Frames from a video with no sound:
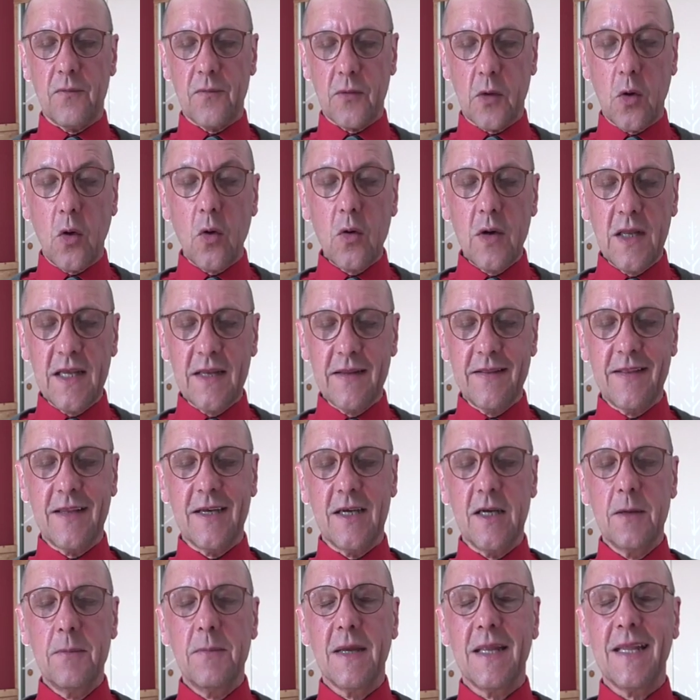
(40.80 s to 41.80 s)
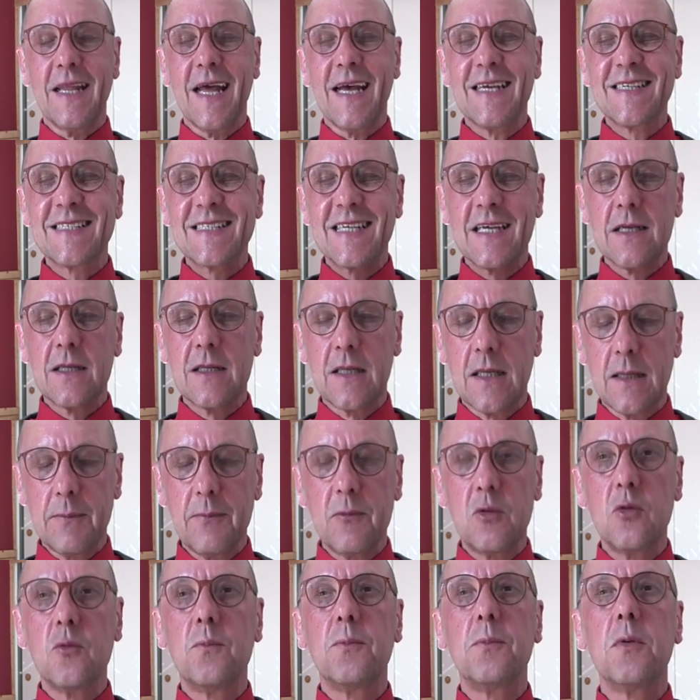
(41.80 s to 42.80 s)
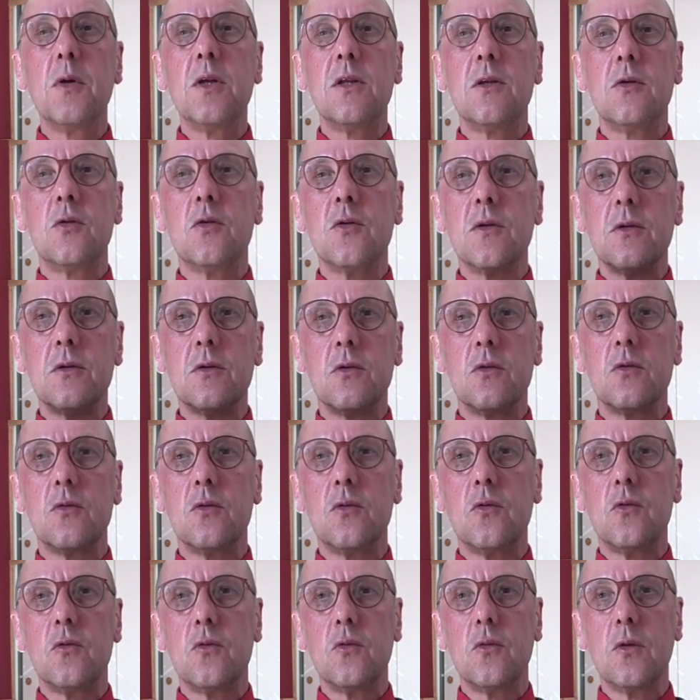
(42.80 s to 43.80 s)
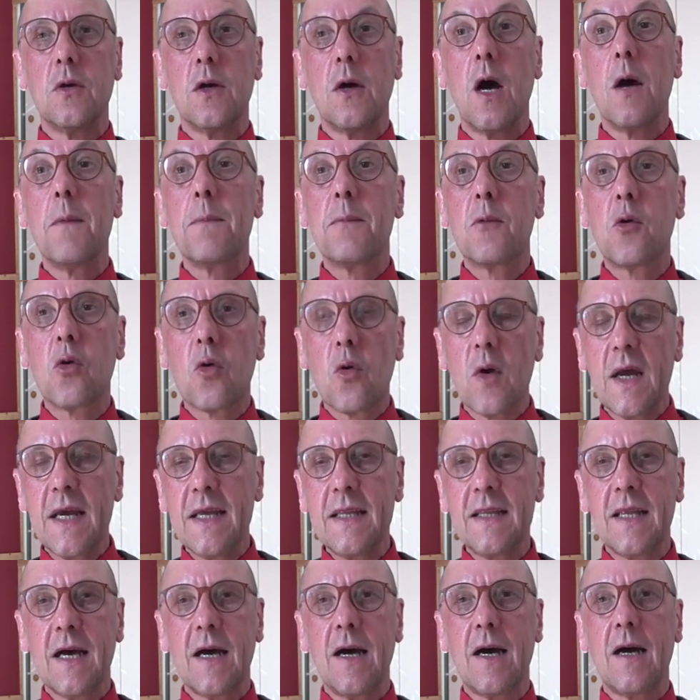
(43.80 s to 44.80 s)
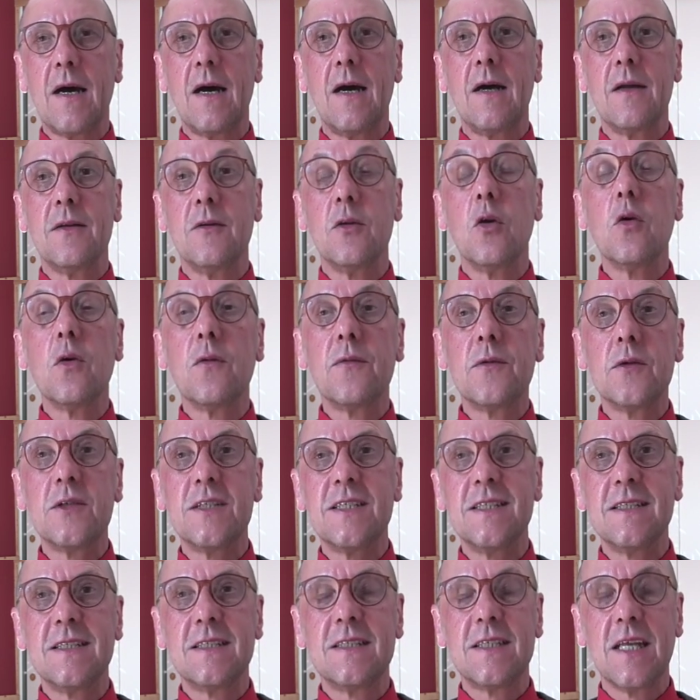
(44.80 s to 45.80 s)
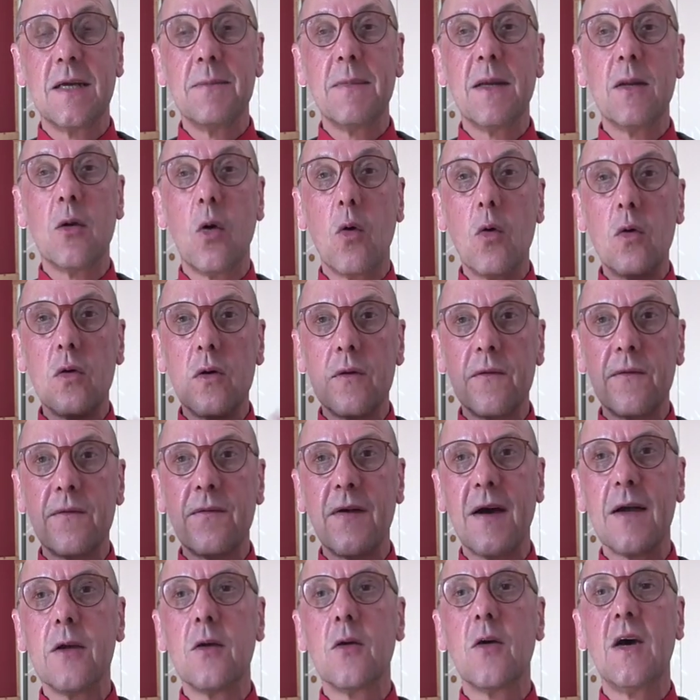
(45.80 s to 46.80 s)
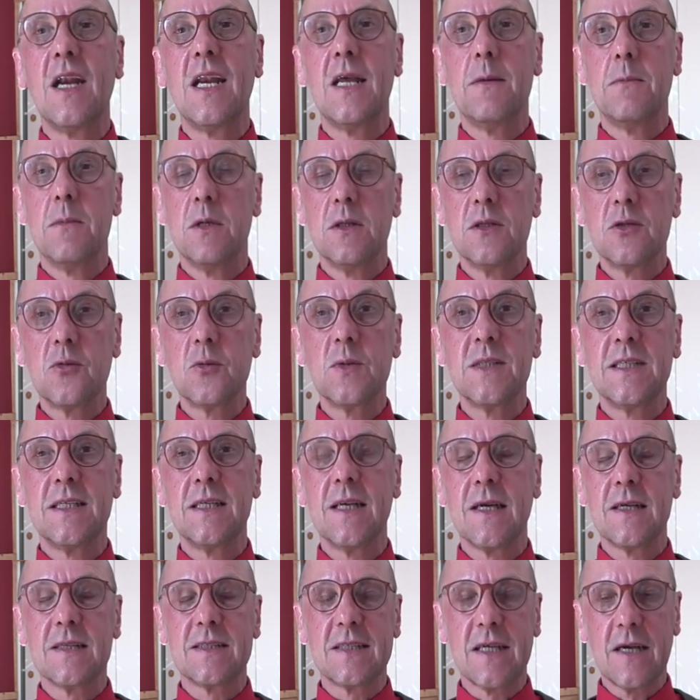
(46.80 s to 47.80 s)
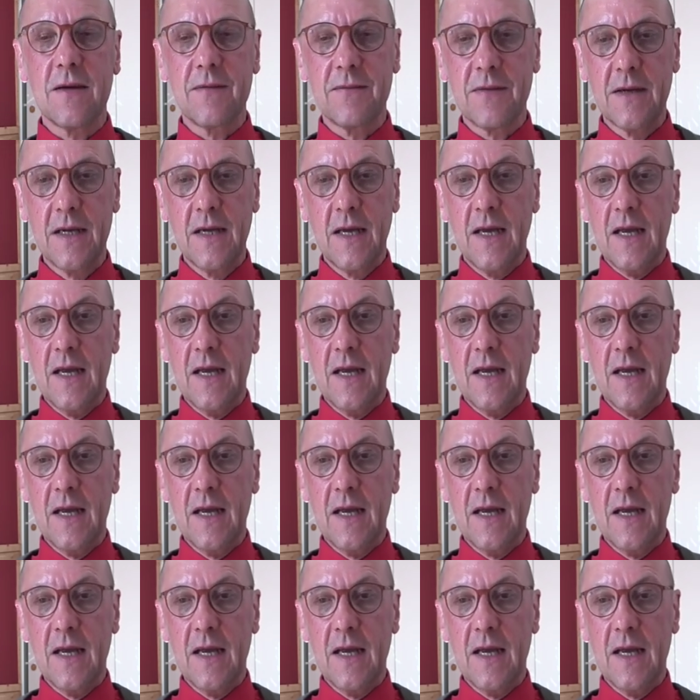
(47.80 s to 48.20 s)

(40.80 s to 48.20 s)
calling them and asking them to upgrade our nervous system and all the fire elements within ourselves.